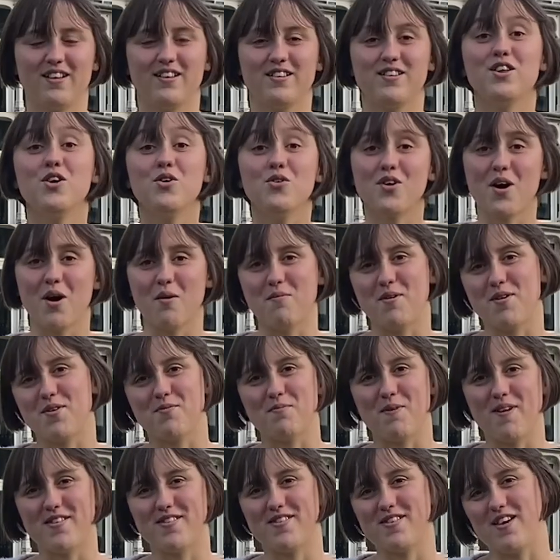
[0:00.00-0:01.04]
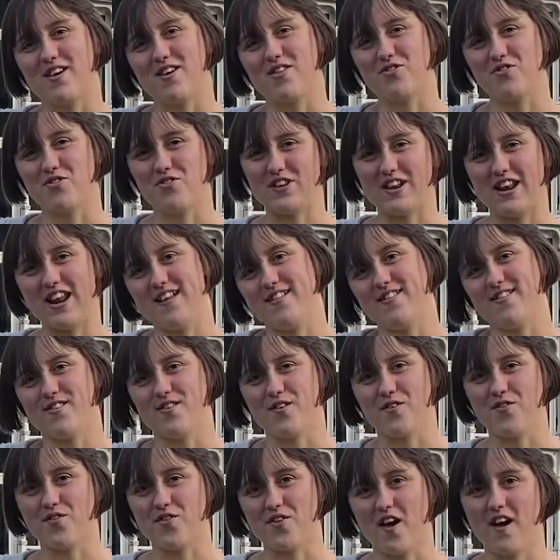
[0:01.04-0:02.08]
Newcomers might see it through the
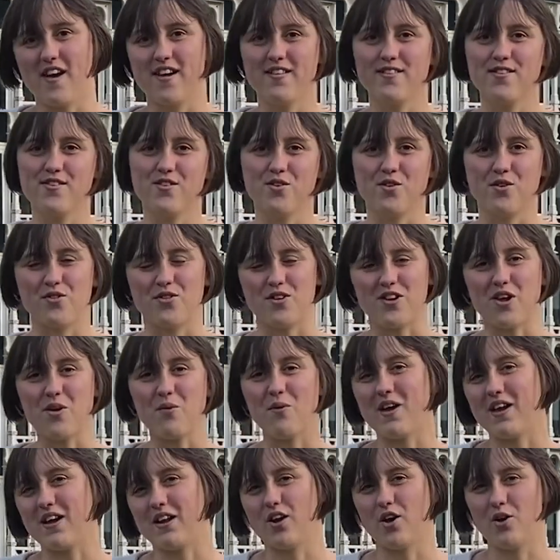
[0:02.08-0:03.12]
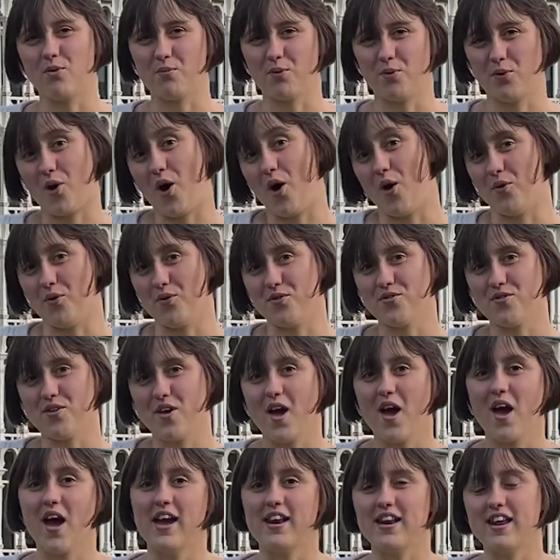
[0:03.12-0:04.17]
lens of science or the UN Global Goals,
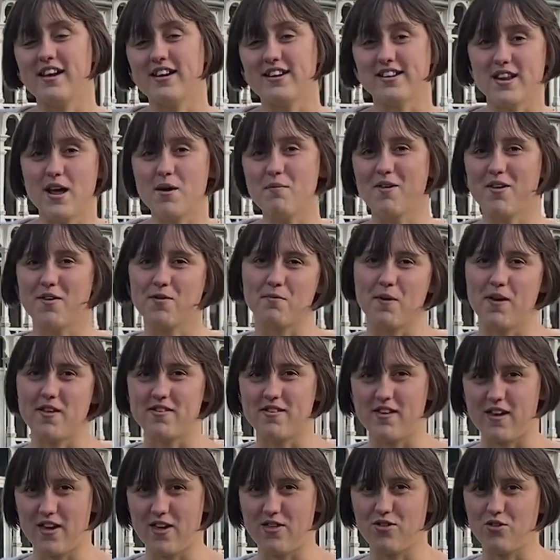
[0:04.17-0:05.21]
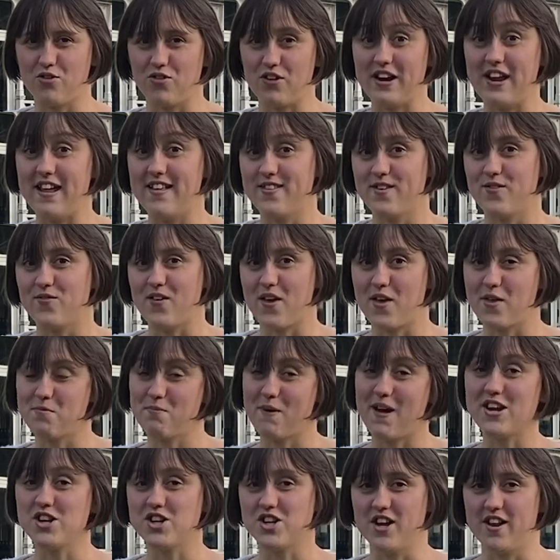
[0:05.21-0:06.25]
and academics might see it through the lens of their
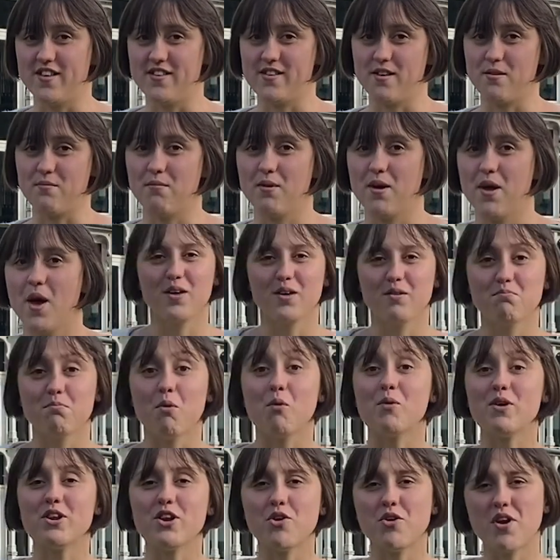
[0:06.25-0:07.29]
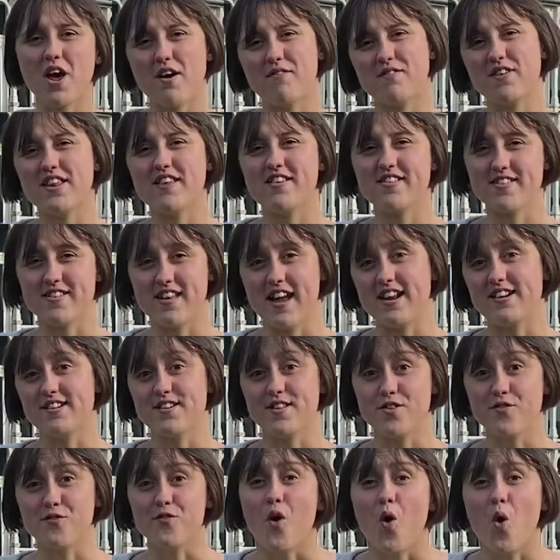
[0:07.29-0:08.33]
specialism, but we don't have any
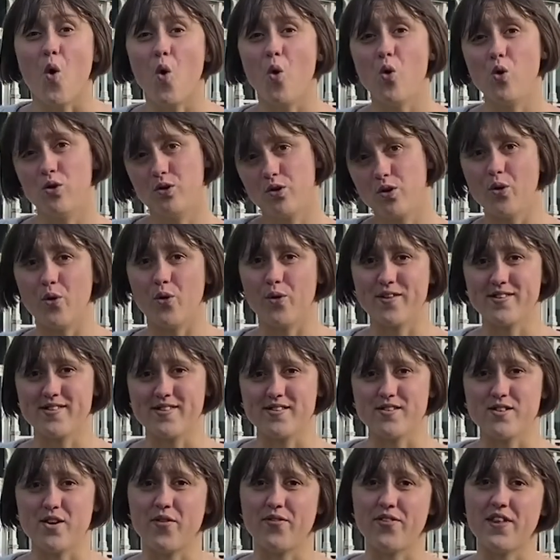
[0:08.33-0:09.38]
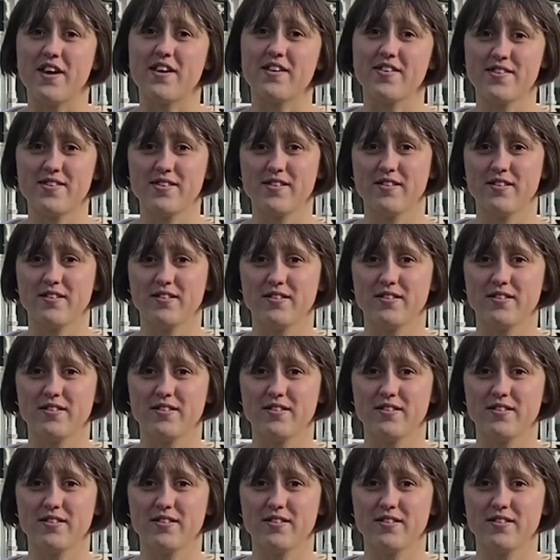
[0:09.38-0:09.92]
standards for all courses on this.